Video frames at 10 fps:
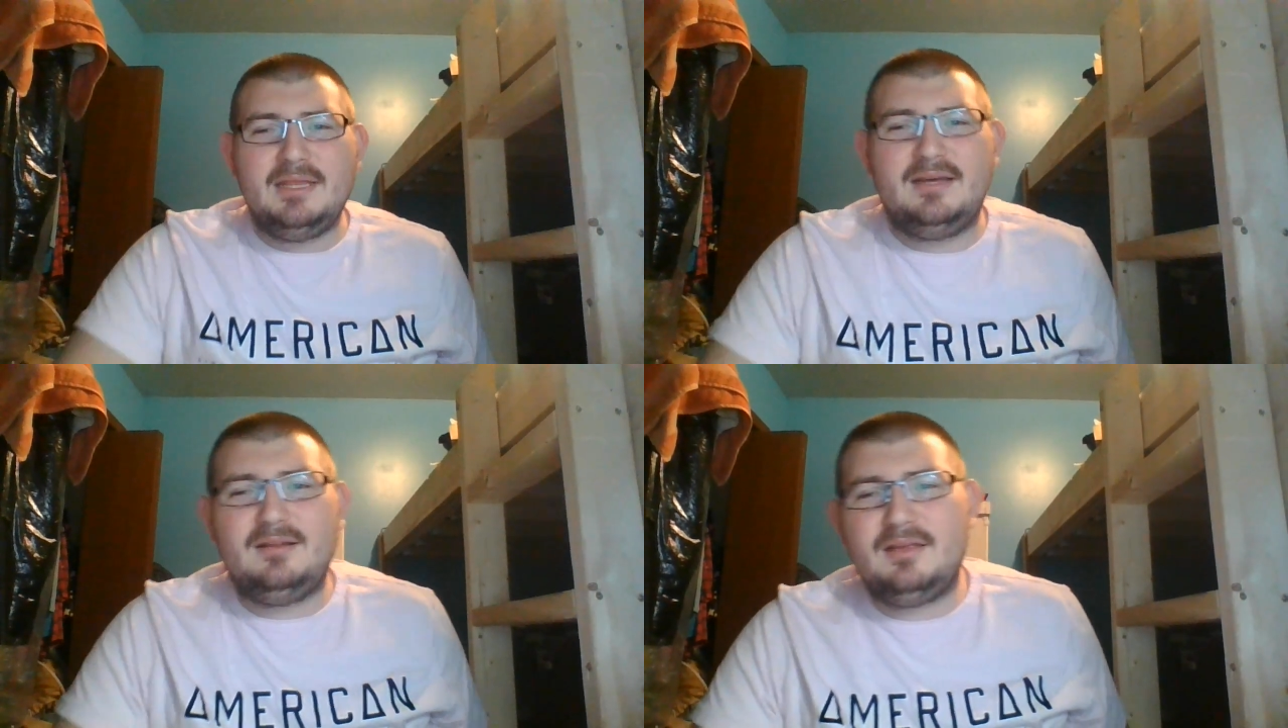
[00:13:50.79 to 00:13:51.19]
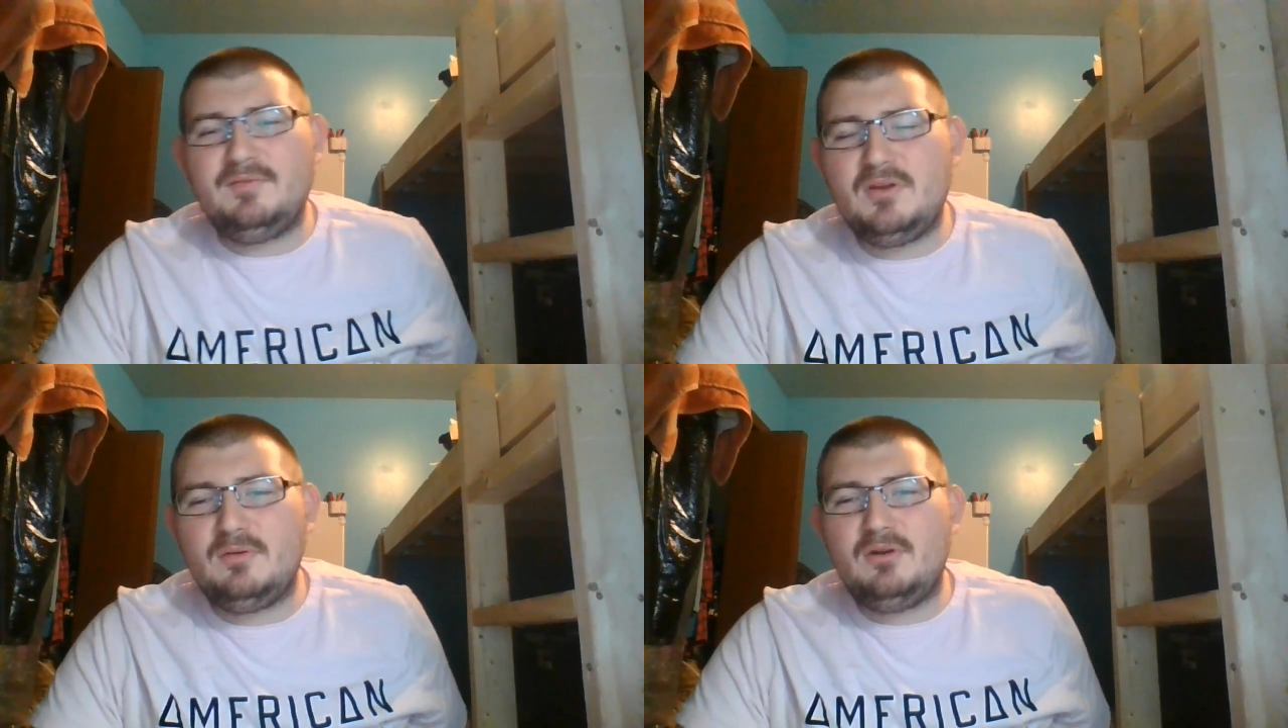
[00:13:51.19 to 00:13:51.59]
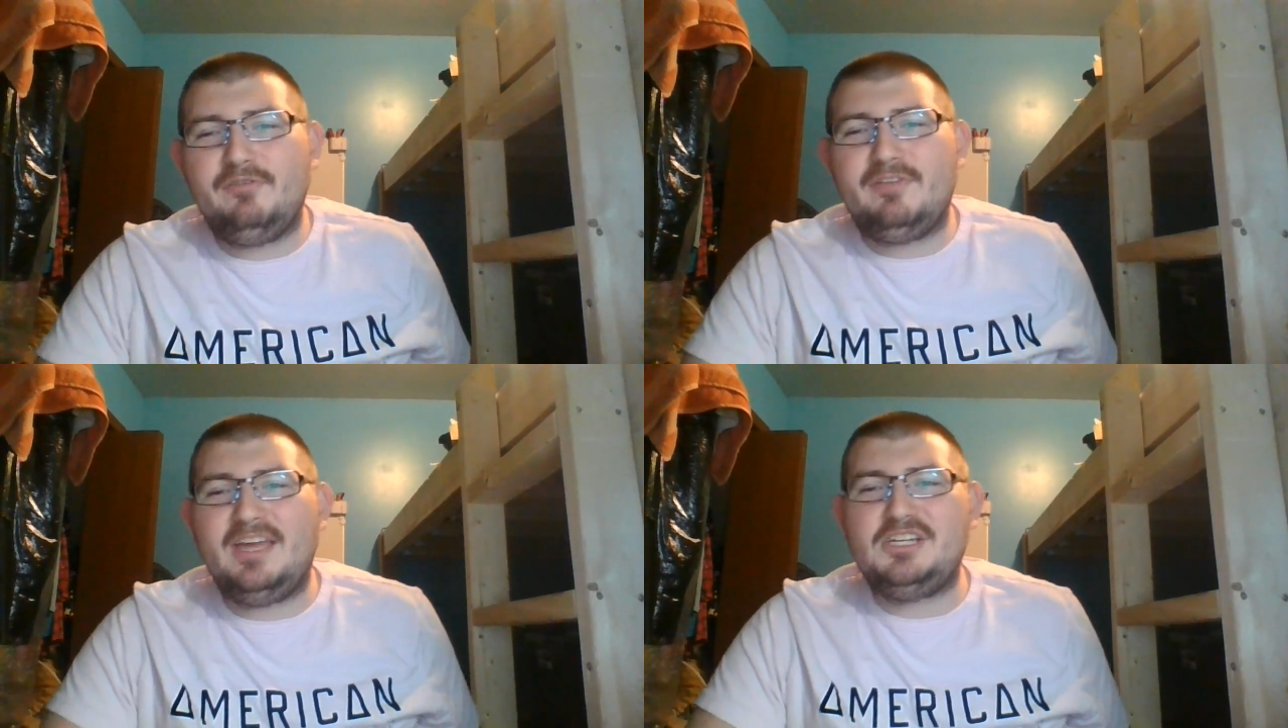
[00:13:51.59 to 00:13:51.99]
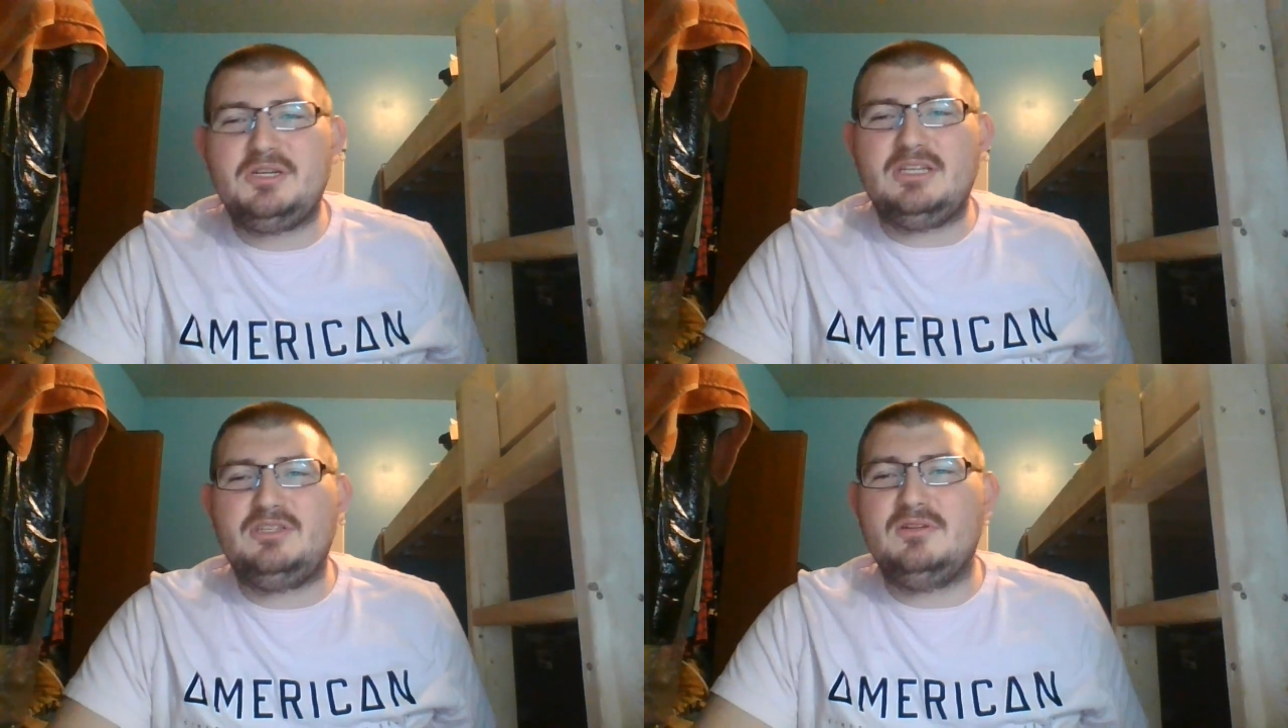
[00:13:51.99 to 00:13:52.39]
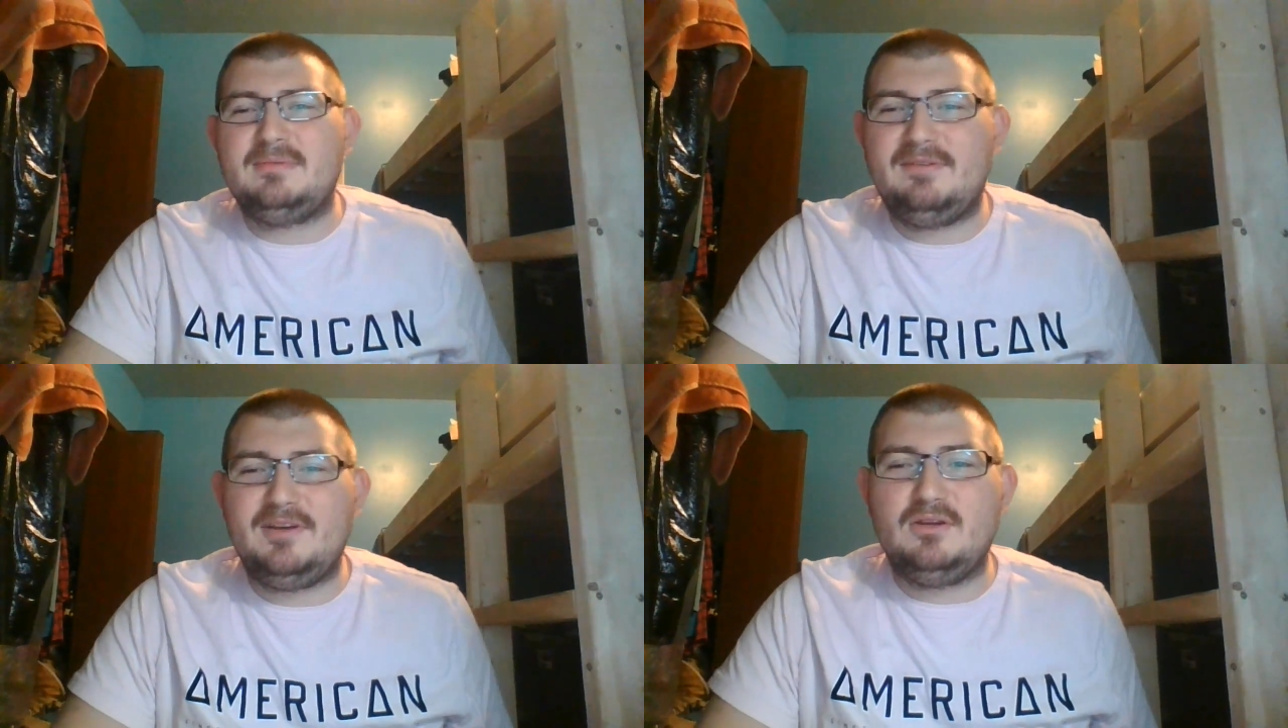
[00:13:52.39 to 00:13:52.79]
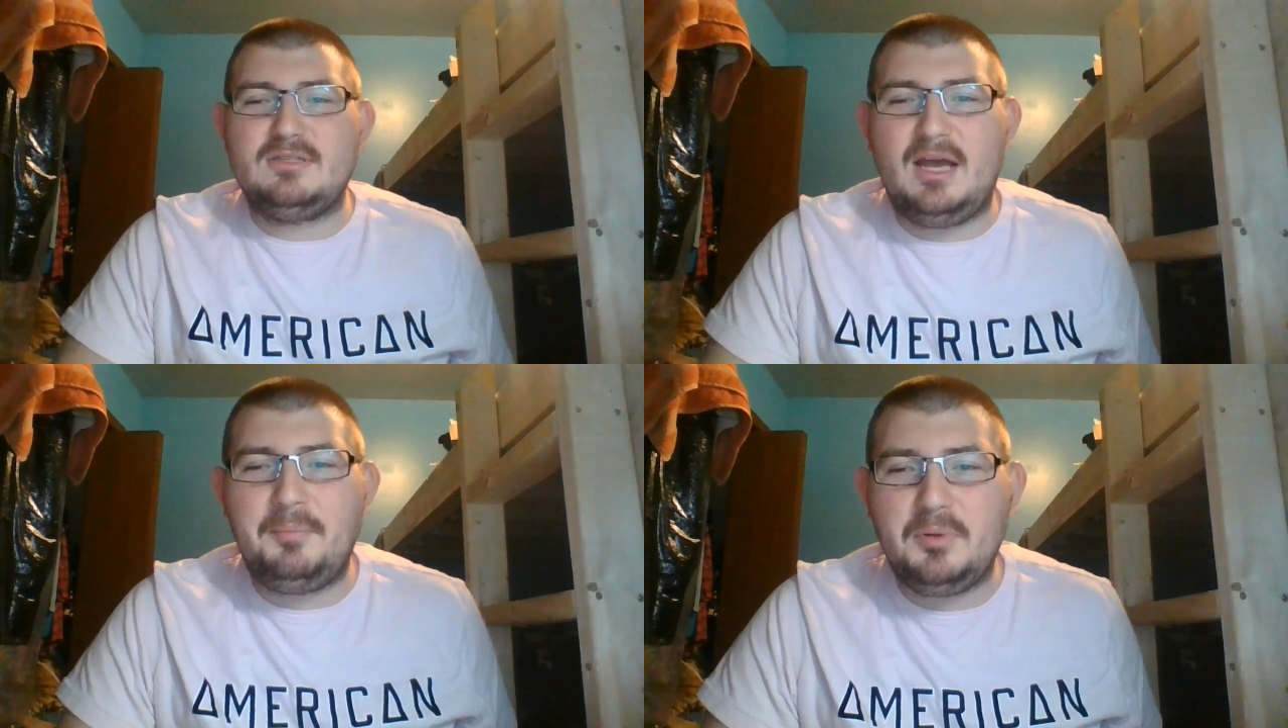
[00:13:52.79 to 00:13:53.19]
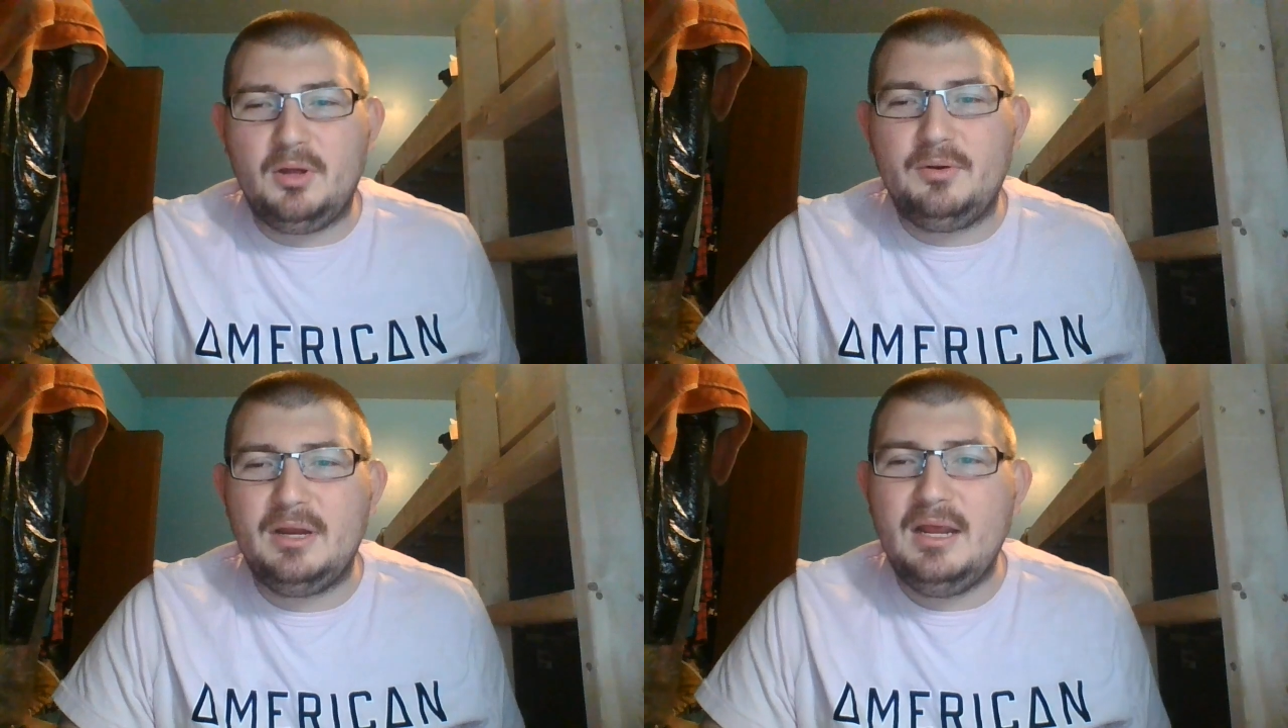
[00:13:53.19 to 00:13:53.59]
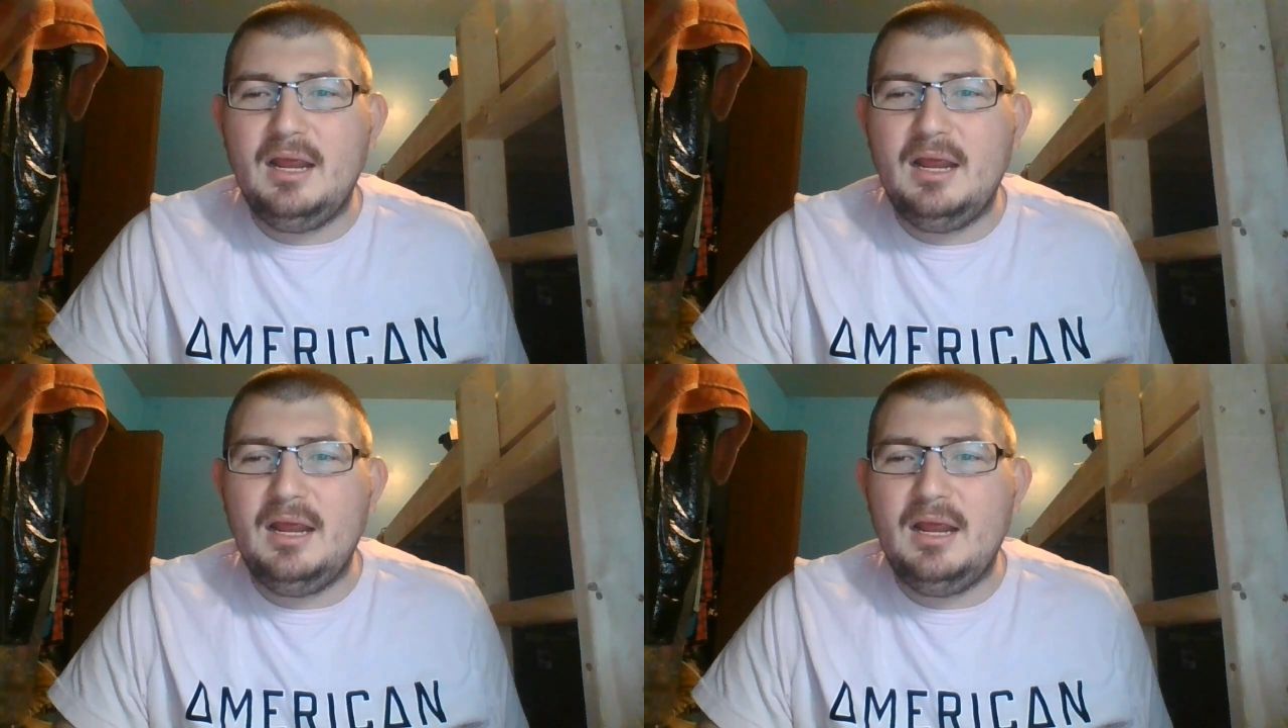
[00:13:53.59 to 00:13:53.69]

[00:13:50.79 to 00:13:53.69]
That'll give you a notification as soon as my videos upload.